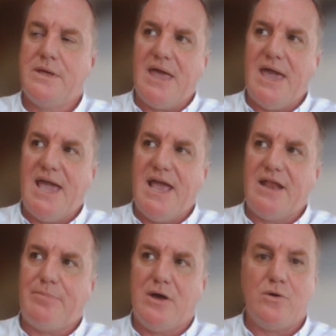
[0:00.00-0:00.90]

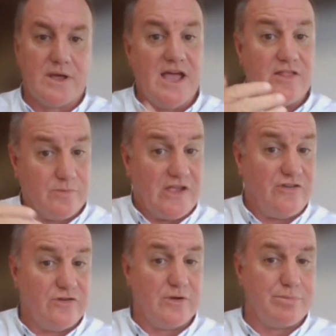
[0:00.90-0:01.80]
And by all accounts was
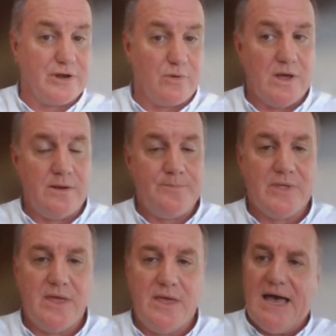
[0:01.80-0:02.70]
actually doing pretty well,
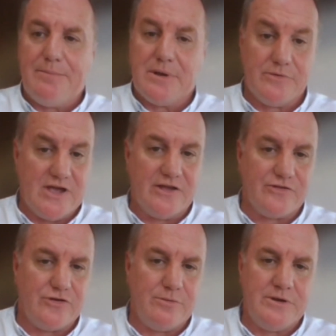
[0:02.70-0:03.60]
but I was young and
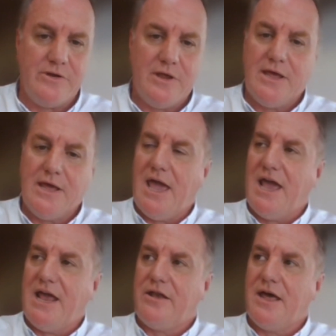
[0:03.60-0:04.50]
stupid,
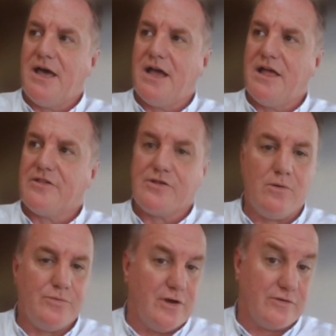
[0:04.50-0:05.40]
and
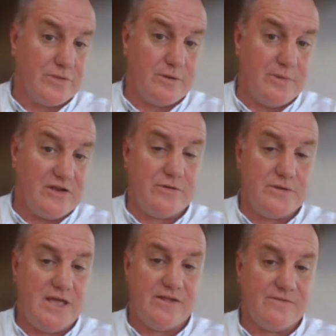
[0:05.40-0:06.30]
sold those within about 2
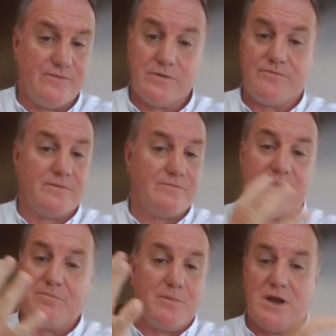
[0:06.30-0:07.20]
years. For
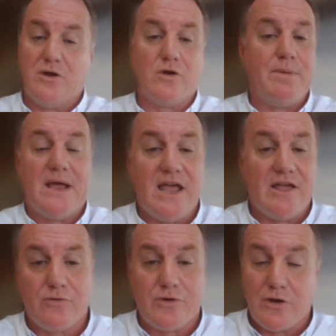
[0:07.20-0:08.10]
when I look back now,
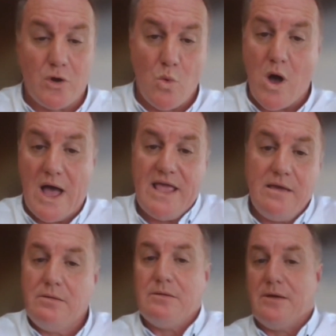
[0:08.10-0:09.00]
still don't know why.
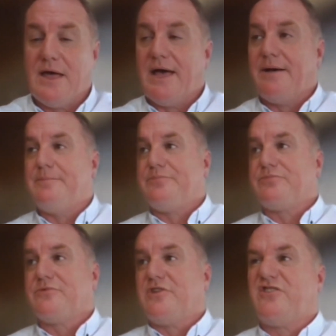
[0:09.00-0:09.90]

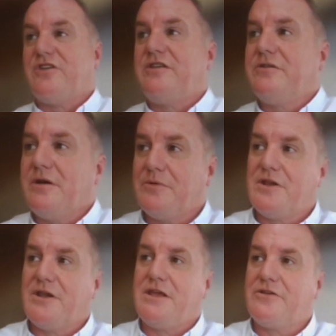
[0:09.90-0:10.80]
Just did. I was
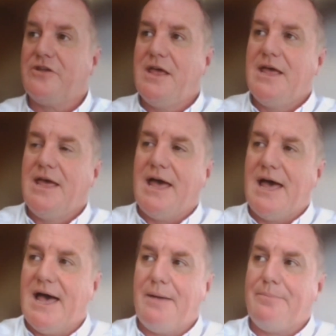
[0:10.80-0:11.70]
an idiot.
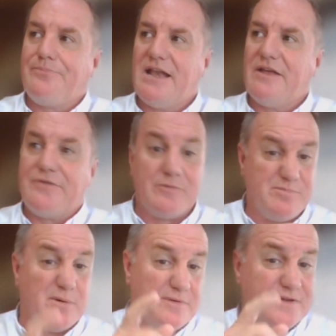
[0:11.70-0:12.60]
If I was to
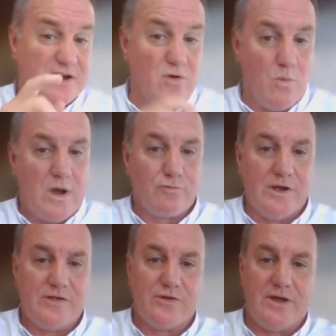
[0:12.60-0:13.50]
put my finger on one
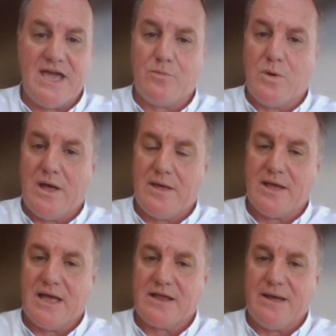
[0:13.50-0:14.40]
reason, I had a
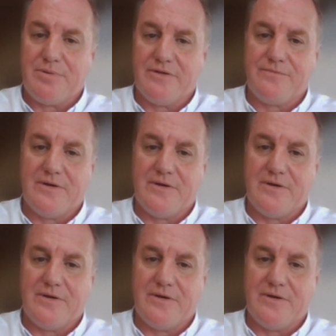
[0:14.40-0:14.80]
couple of